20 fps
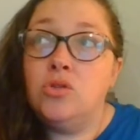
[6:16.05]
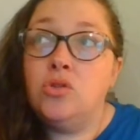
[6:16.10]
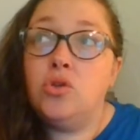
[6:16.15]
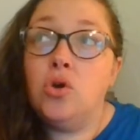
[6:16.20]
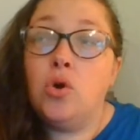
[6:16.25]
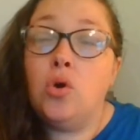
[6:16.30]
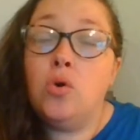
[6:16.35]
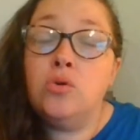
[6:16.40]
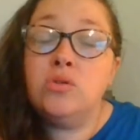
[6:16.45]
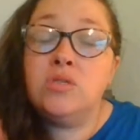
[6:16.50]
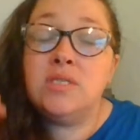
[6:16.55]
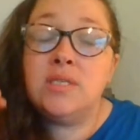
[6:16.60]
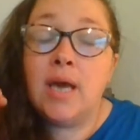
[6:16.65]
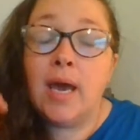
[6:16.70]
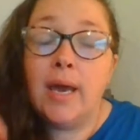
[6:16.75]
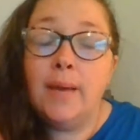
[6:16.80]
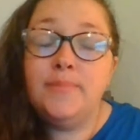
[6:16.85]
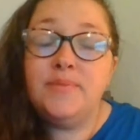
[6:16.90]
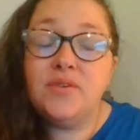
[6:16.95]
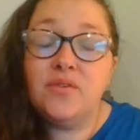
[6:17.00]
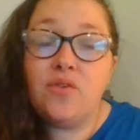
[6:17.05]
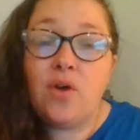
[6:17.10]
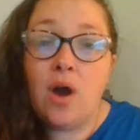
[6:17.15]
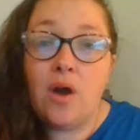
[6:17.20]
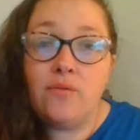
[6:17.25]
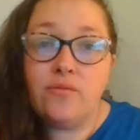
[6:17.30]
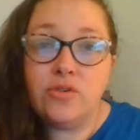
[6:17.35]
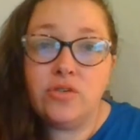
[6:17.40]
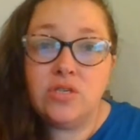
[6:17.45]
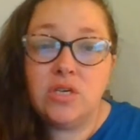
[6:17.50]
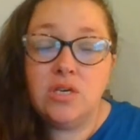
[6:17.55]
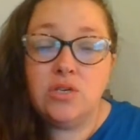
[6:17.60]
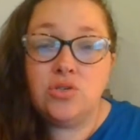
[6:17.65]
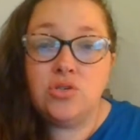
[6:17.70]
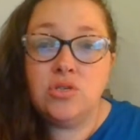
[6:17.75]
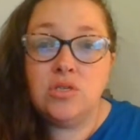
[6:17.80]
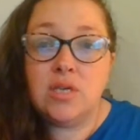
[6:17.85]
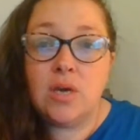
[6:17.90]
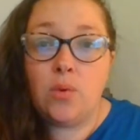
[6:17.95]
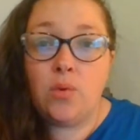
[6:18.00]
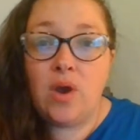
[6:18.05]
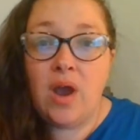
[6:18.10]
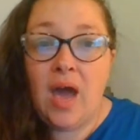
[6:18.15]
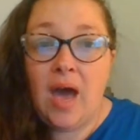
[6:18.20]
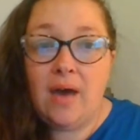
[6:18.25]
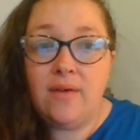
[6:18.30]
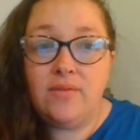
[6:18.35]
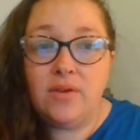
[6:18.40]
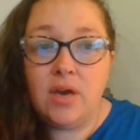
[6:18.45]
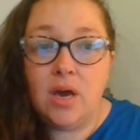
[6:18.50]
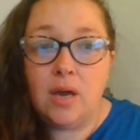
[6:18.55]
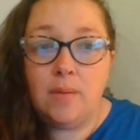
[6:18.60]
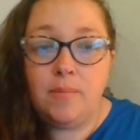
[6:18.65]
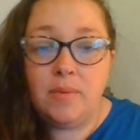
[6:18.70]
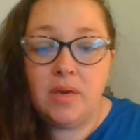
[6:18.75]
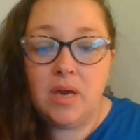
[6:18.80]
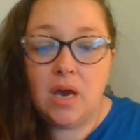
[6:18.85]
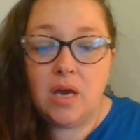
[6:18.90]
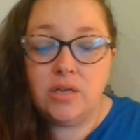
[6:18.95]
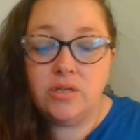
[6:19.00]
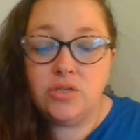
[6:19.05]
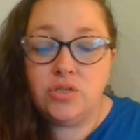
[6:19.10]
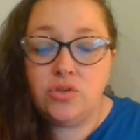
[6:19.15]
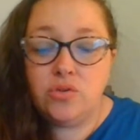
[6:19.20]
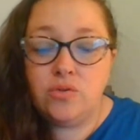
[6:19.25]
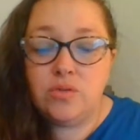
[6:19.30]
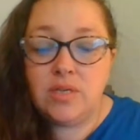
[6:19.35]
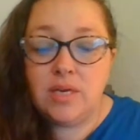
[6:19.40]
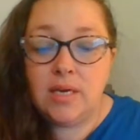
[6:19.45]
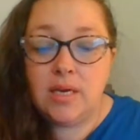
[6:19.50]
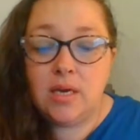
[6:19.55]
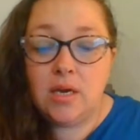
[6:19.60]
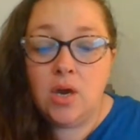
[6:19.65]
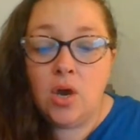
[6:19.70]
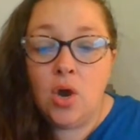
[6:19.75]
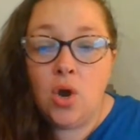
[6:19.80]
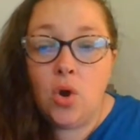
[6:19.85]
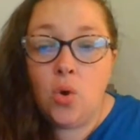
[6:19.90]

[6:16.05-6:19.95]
Those types of conversations that we're having on Beyond 2D